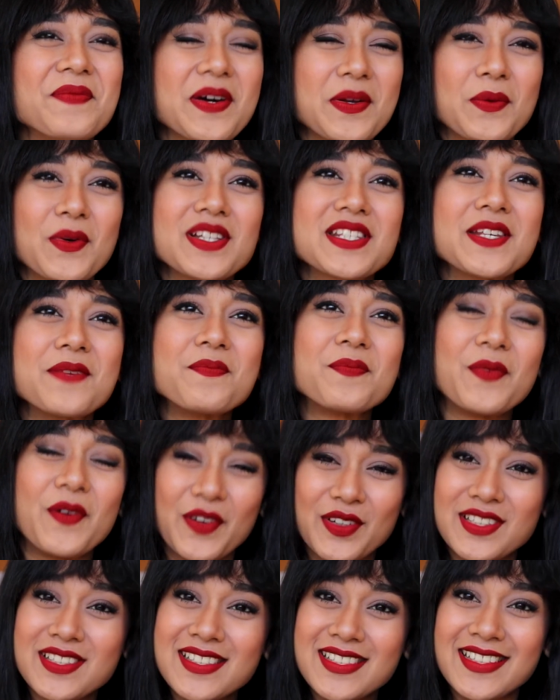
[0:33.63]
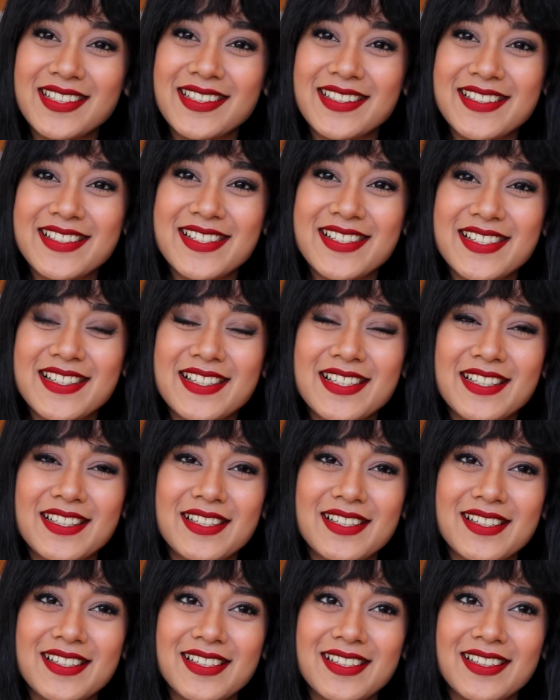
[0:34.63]
but what's important is
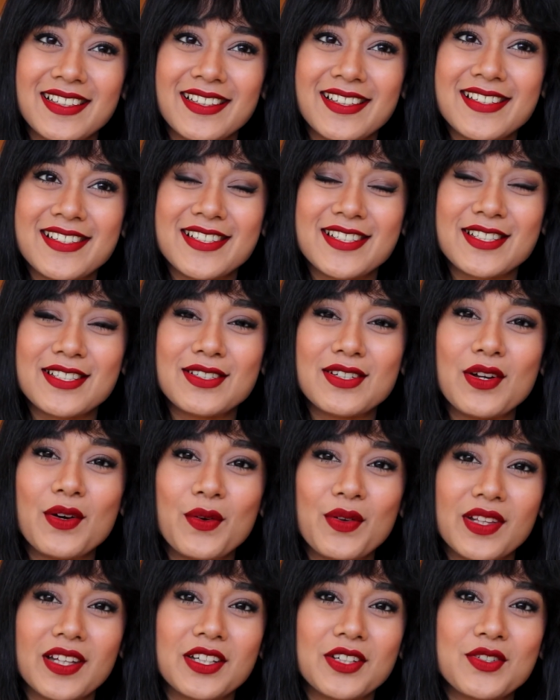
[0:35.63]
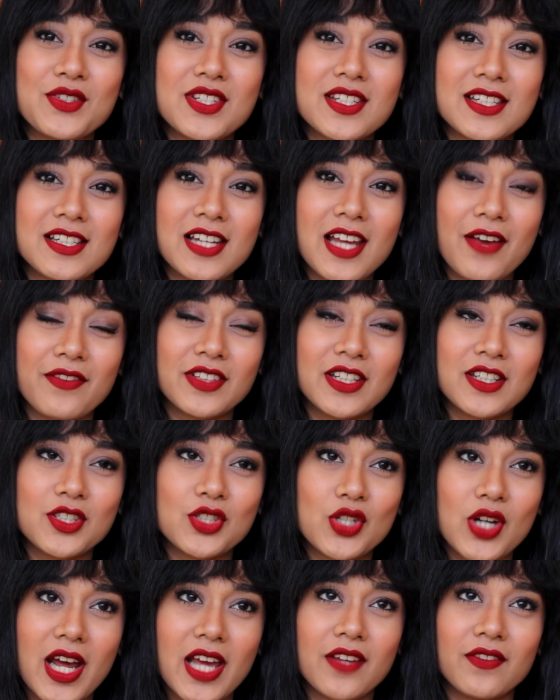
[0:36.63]
is to know that you still have the
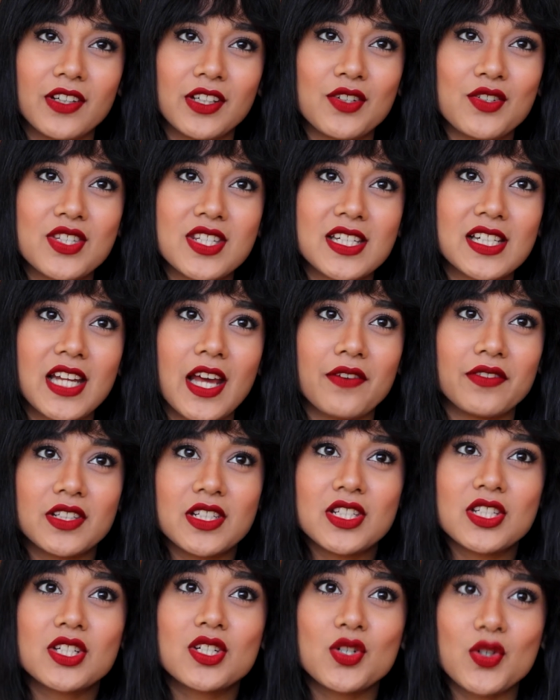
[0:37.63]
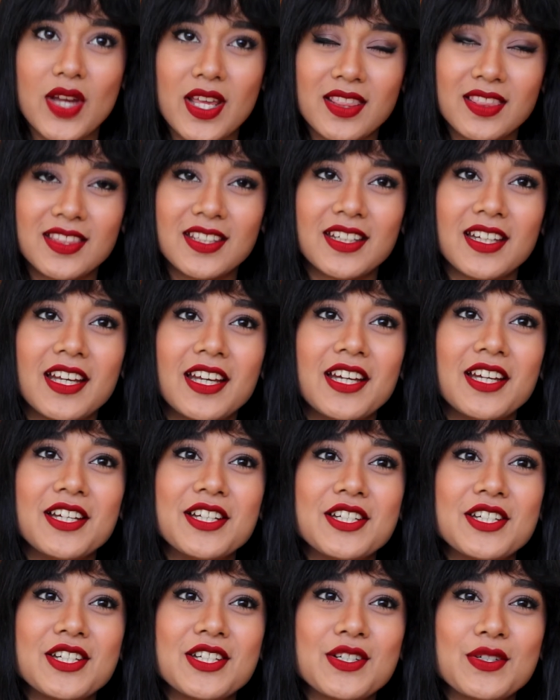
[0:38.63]
drive and you still have the strength
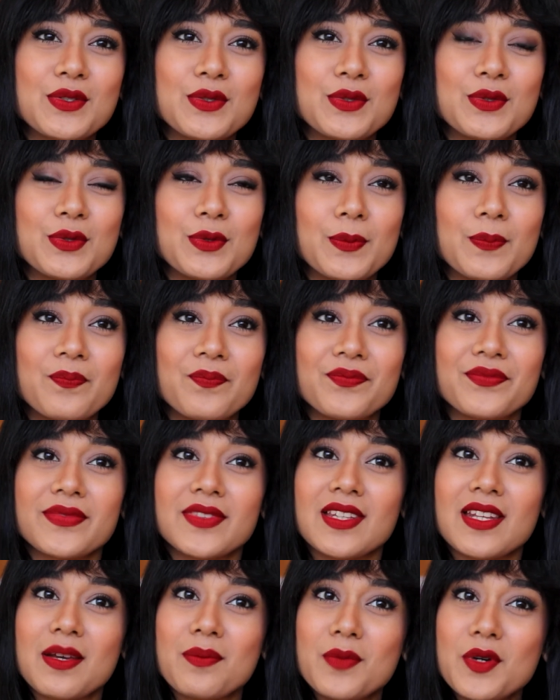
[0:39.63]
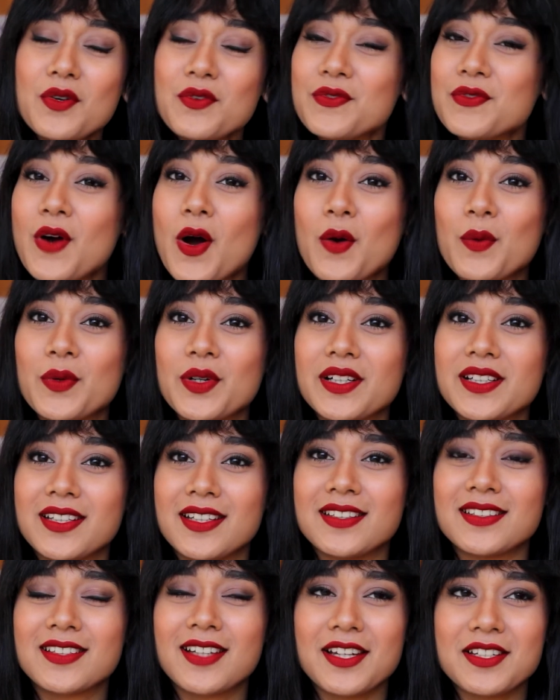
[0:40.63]
to move forward
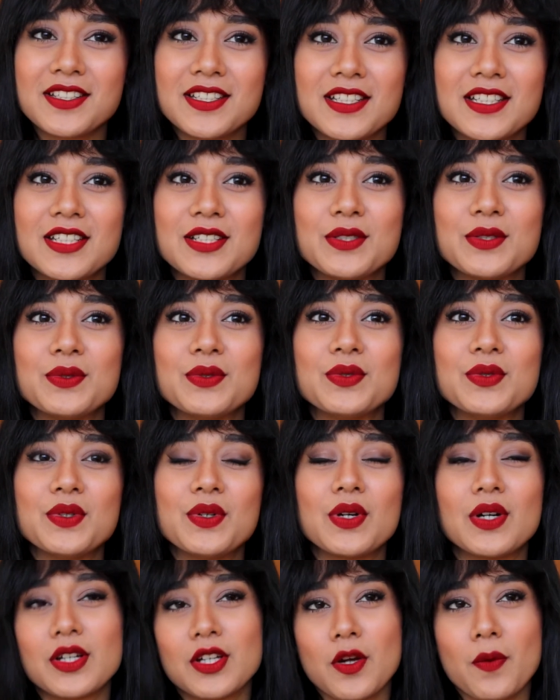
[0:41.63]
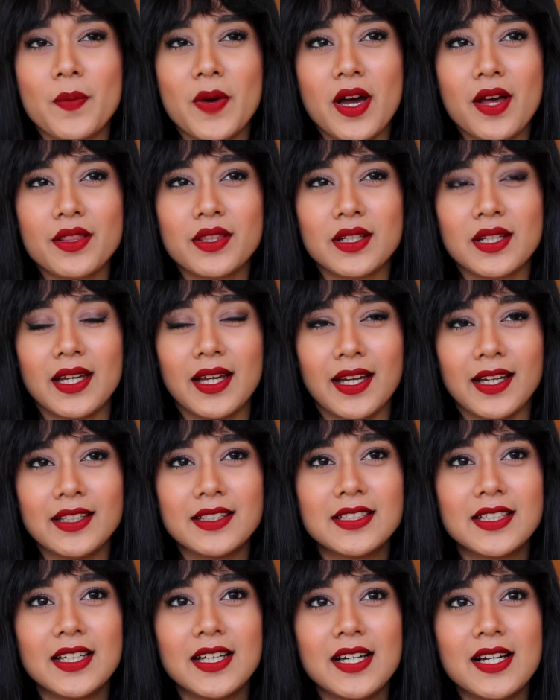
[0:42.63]
and continue your path
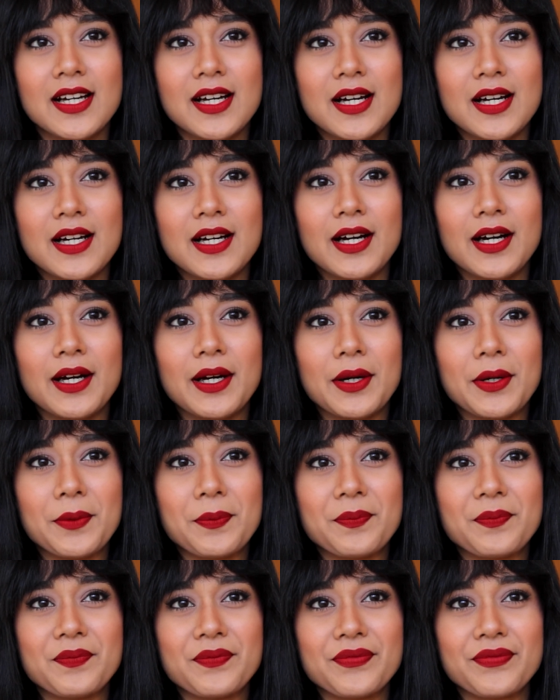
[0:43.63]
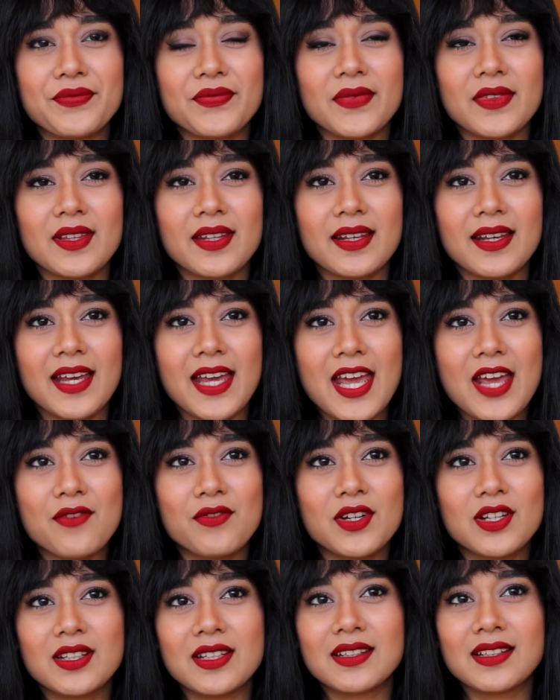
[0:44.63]
ahead. Um,
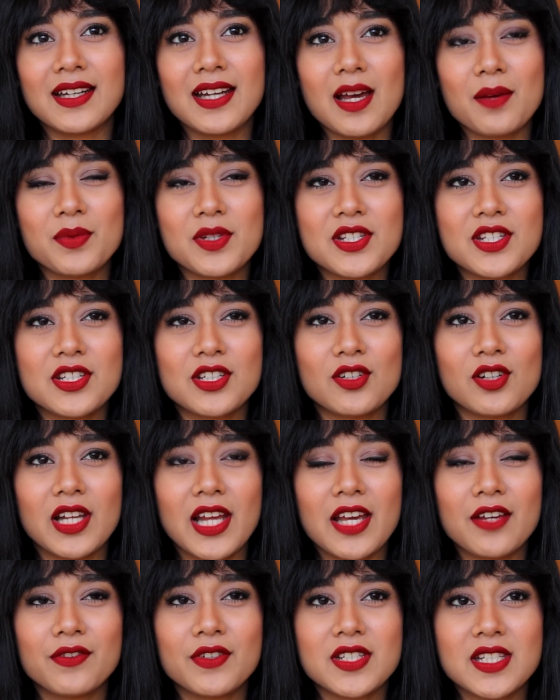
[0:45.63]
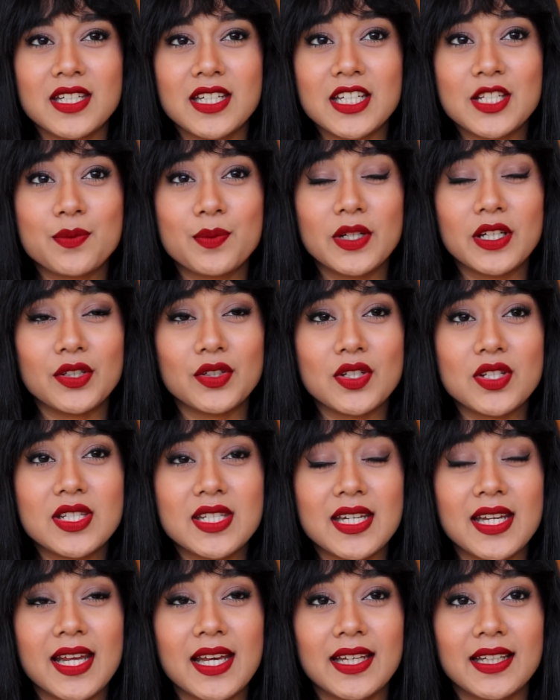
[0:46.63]
everything that happens in your life is an
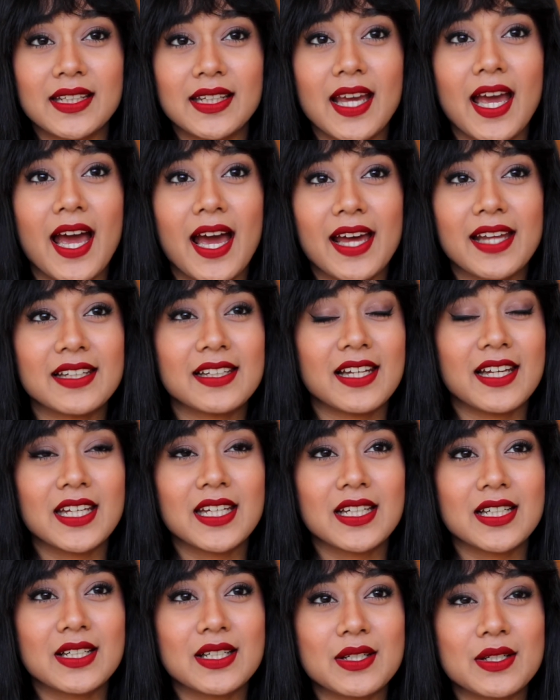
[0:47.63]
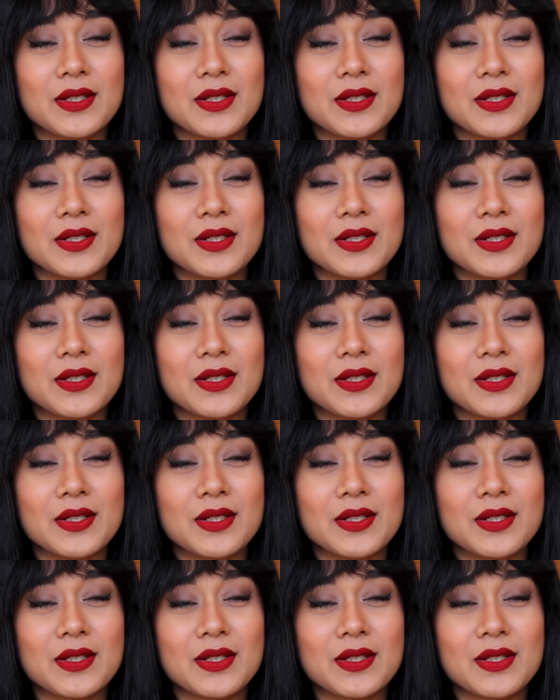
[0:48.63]
experience, and I had like